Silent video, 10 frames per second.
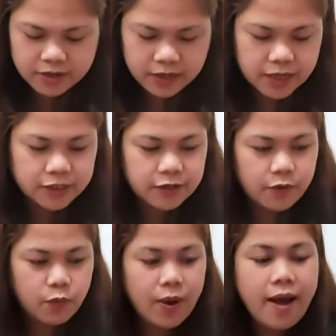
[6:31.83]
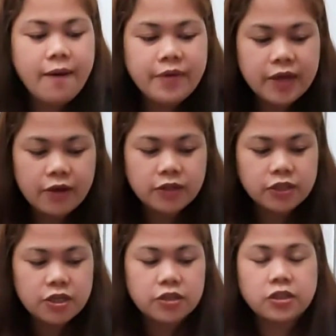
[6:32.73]
Okay, so what are we going
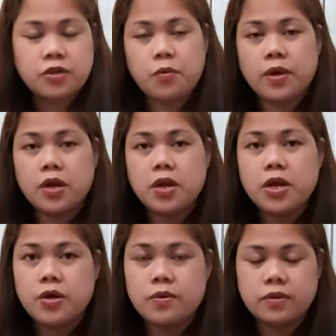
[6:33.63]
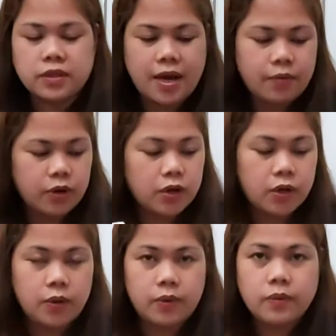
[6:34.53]
to use? So we're going to use our
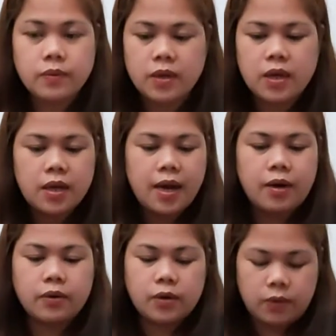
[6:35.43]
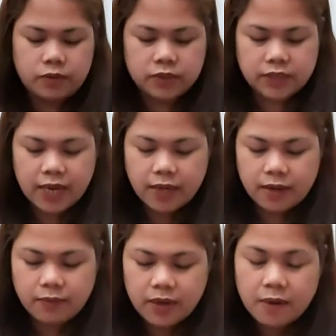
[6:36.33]
glue stick.
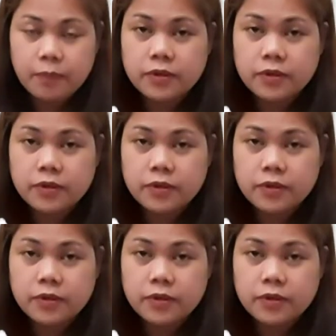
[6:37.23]
We're going